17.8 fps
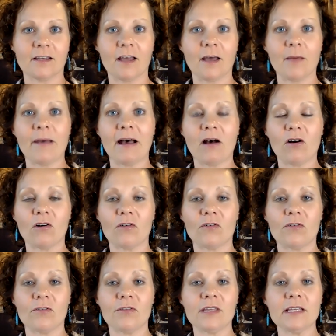about
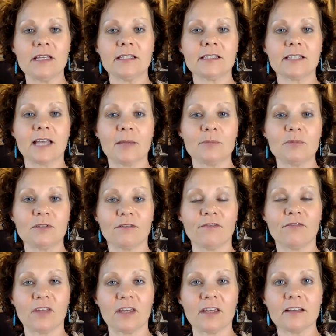these types of
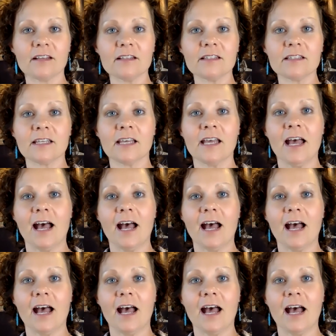things,